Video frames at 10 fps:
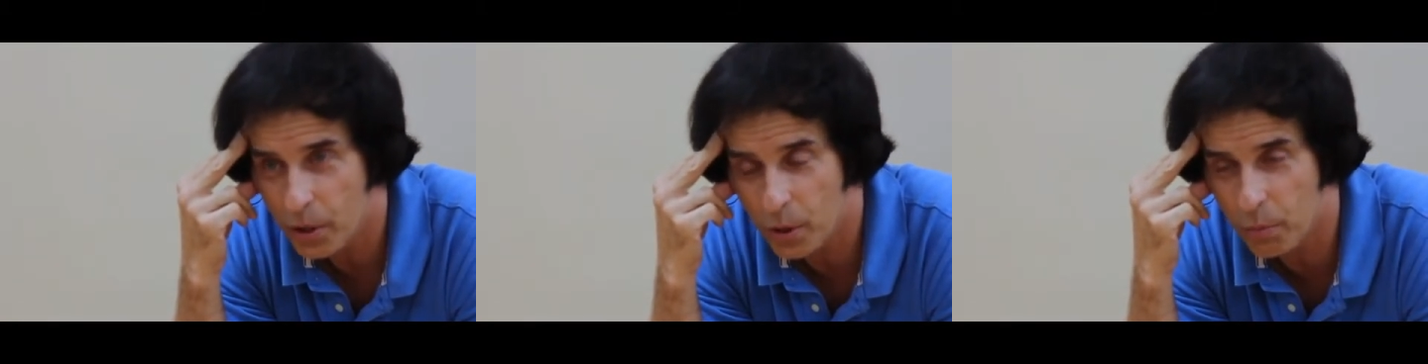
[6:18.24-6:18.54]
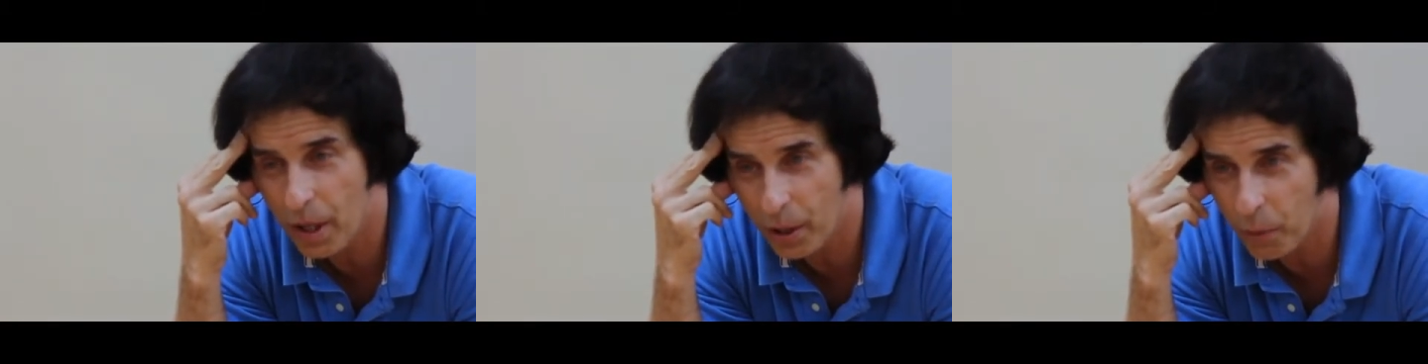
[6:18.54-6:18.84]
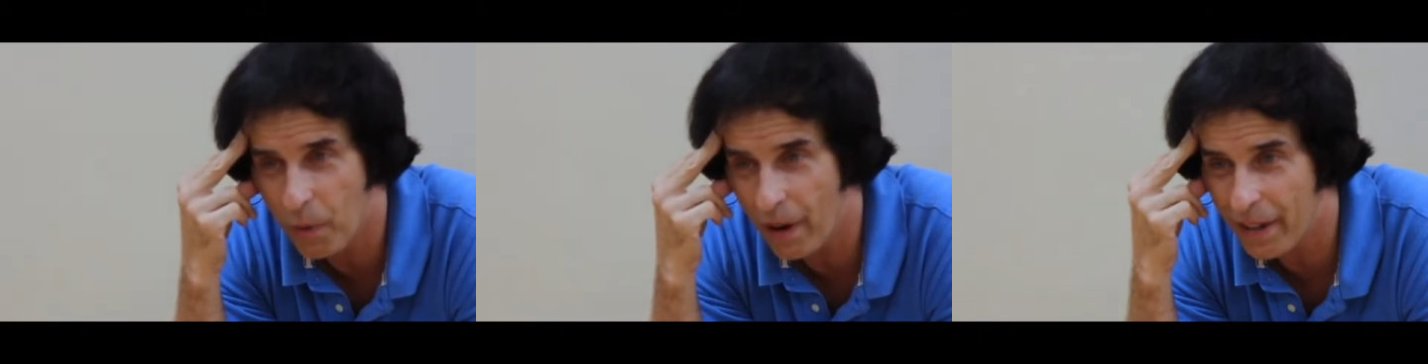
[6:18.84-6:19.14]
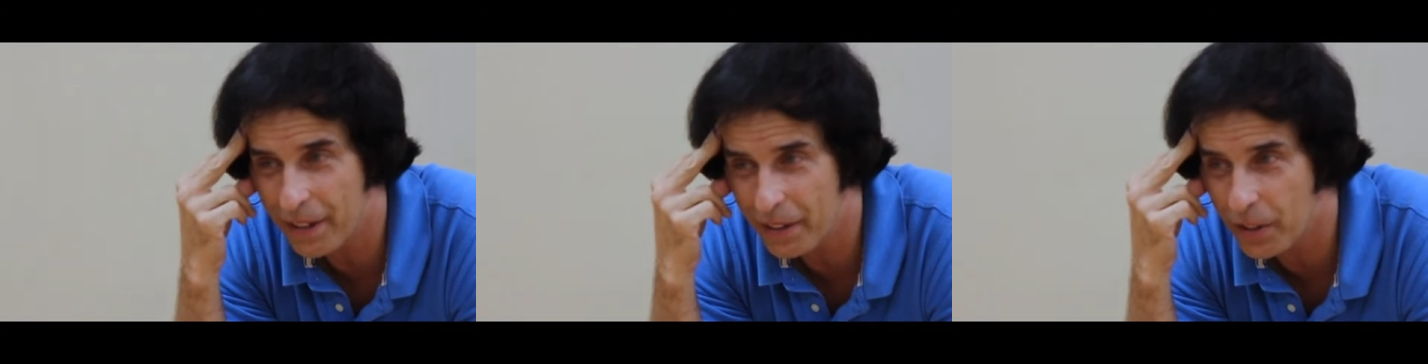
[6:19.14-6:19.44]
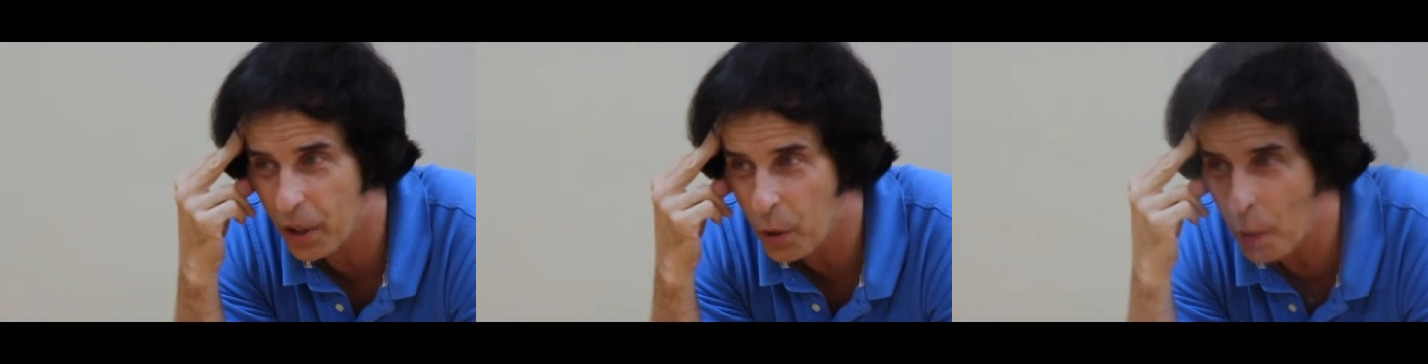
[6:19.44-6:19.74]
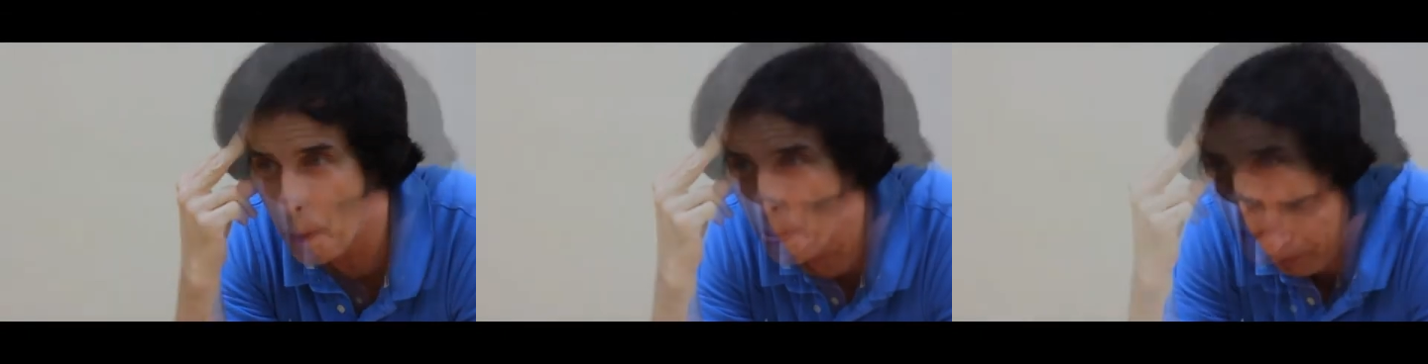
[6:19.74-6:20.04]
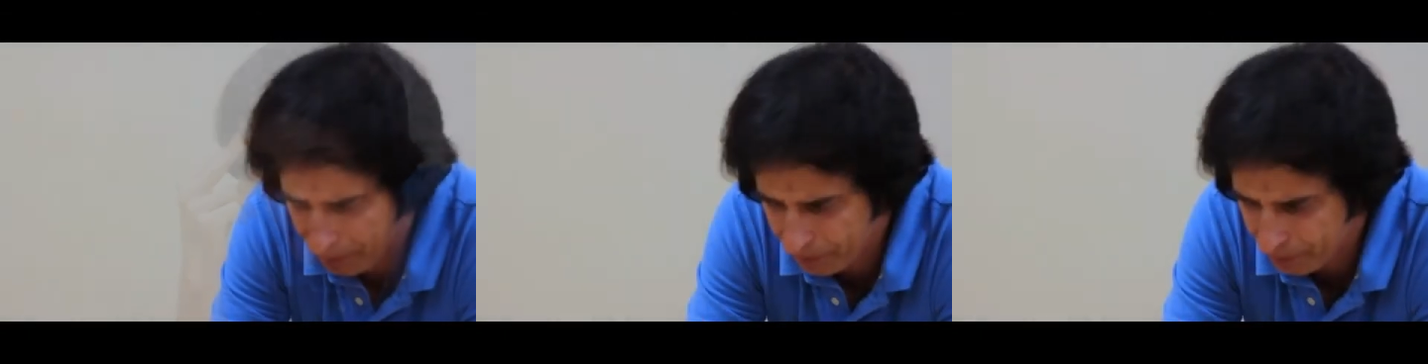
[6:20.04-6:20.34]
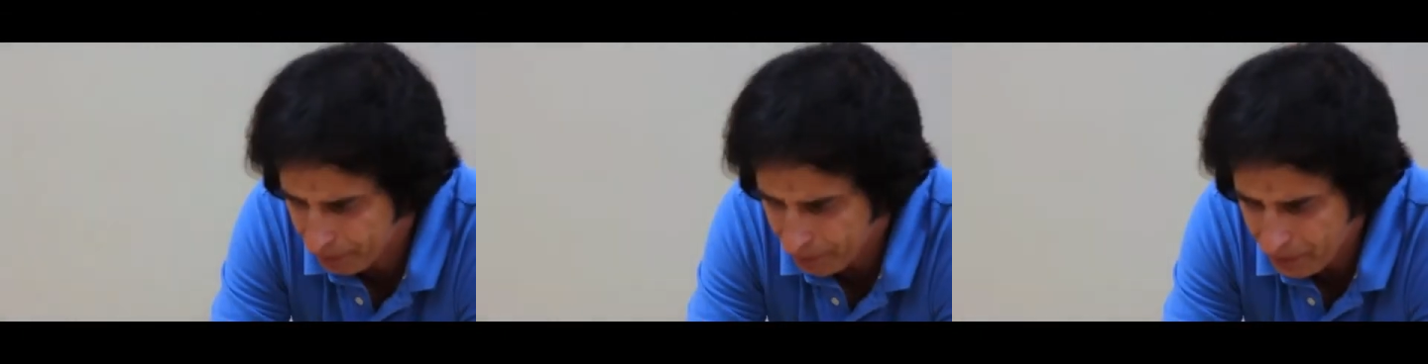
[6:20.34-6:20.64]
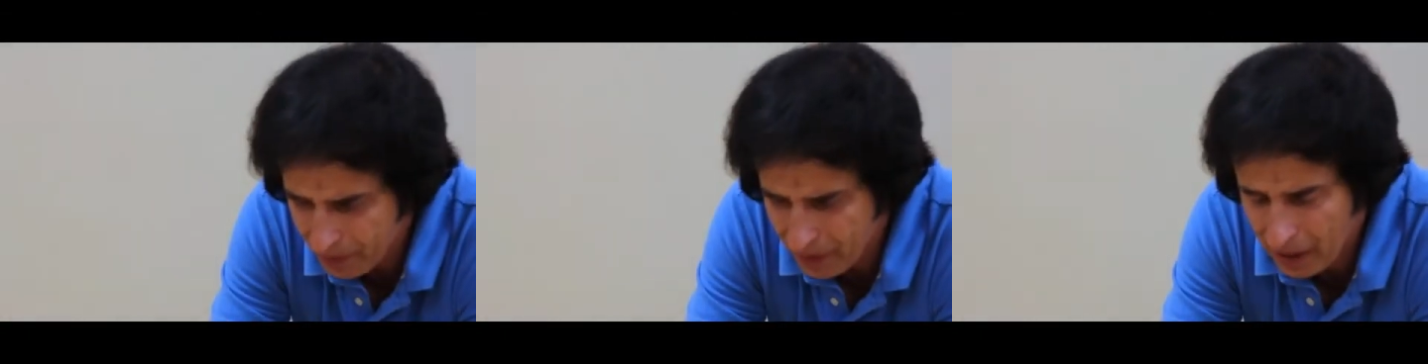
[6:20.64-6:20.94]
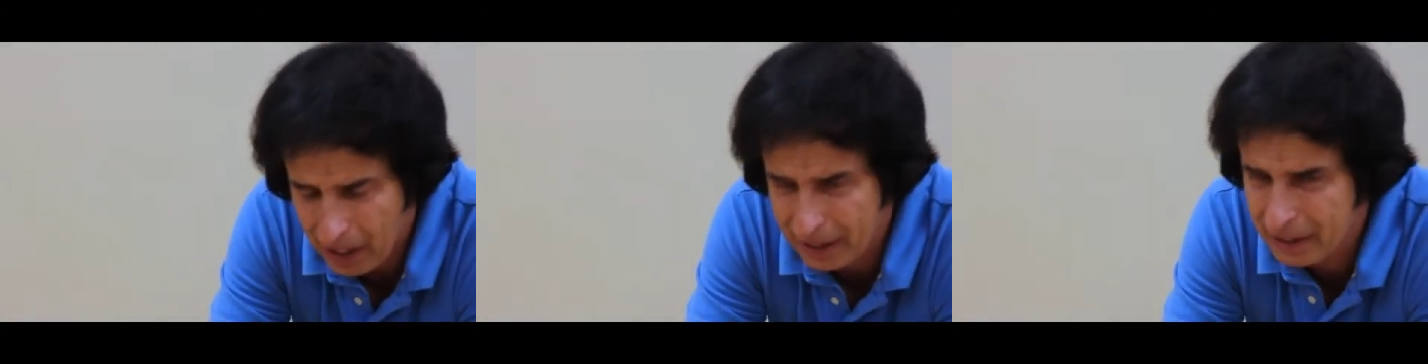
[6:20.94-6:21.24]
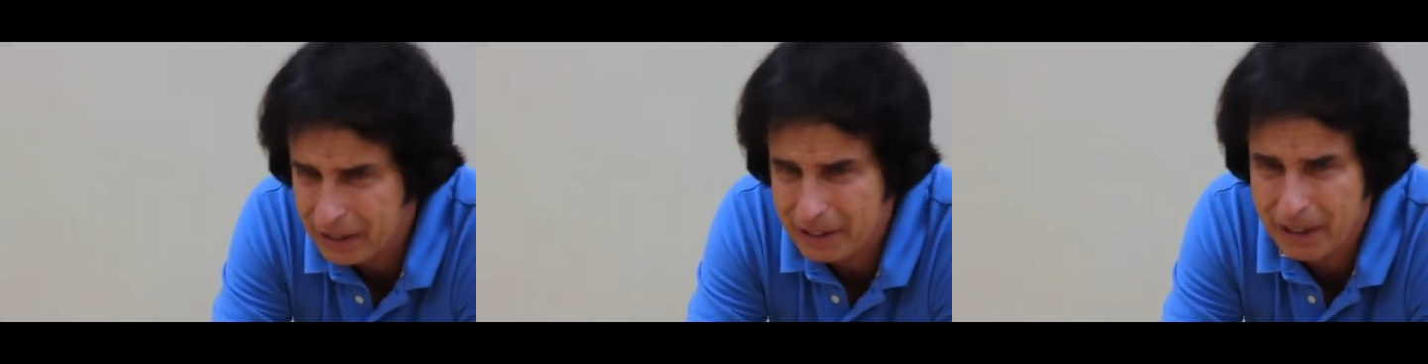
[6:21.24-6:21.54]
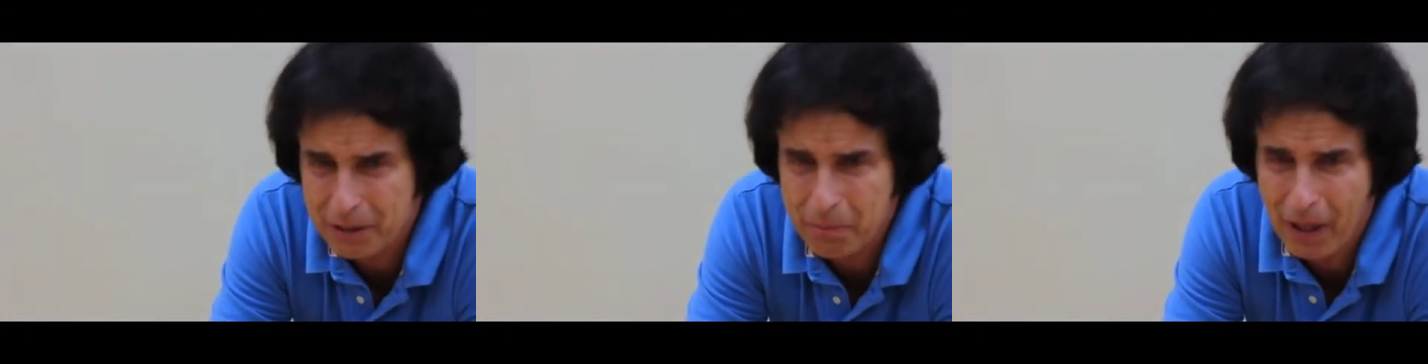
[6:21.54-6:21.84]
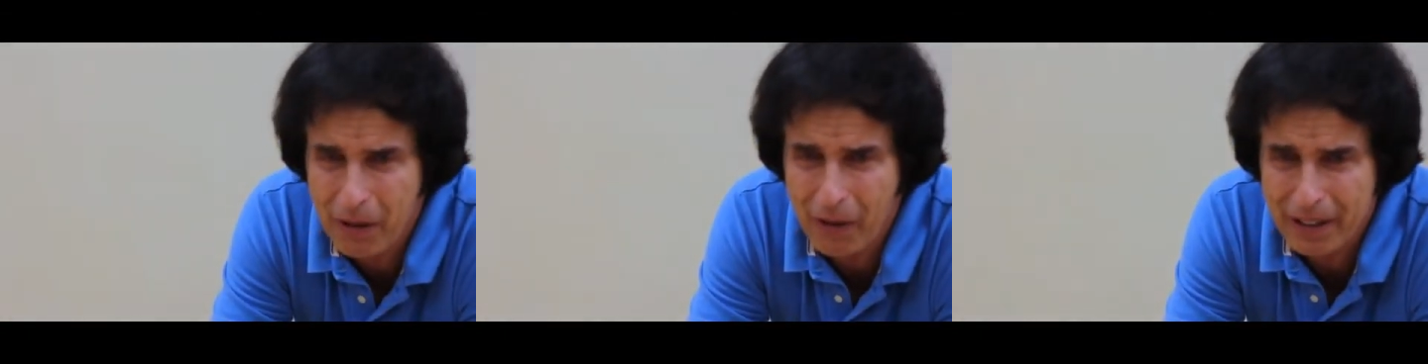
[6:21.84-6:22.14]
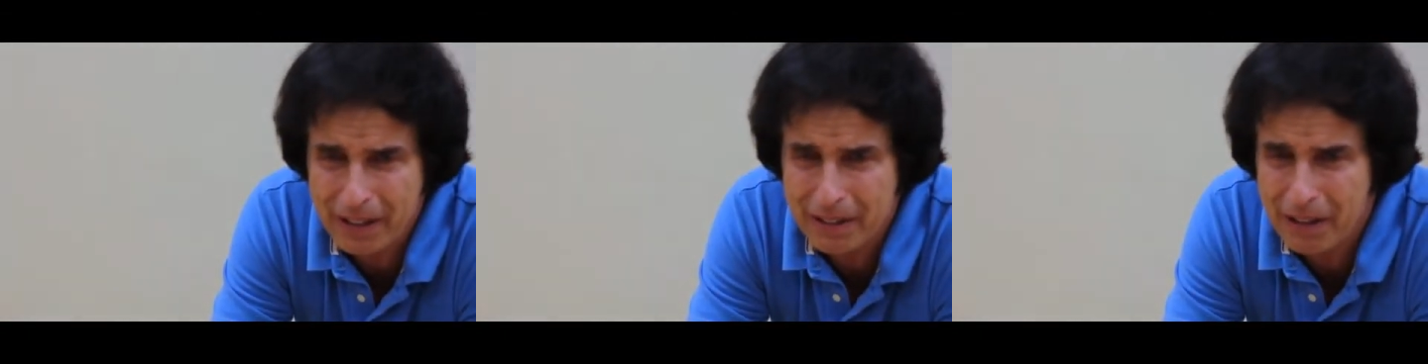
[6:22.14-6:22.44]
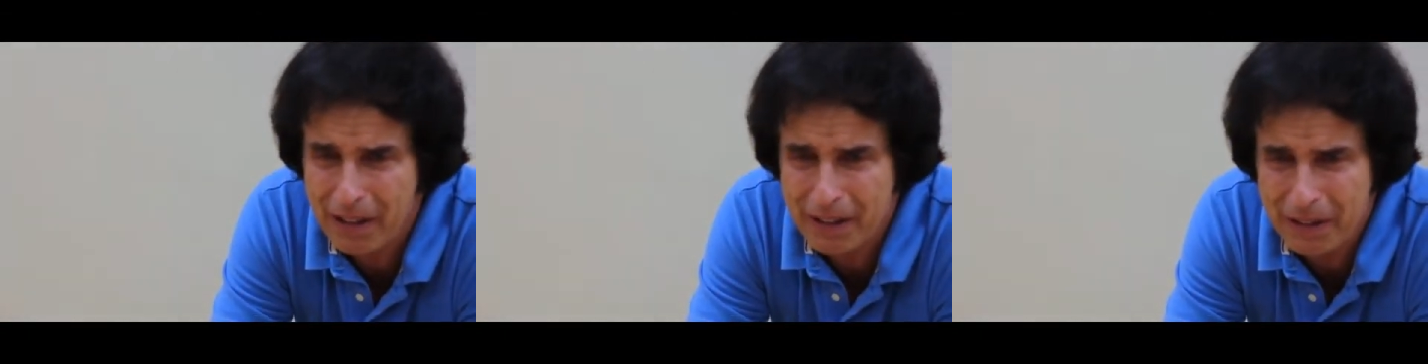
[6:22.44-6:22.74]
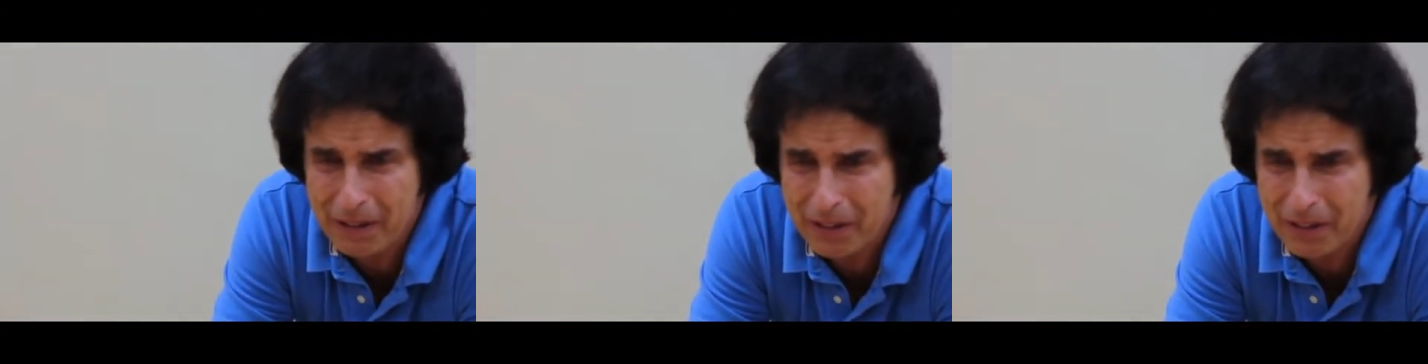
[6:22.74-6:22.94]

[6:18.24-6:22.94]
no matter what, you know? I guess that's about all I can tell you.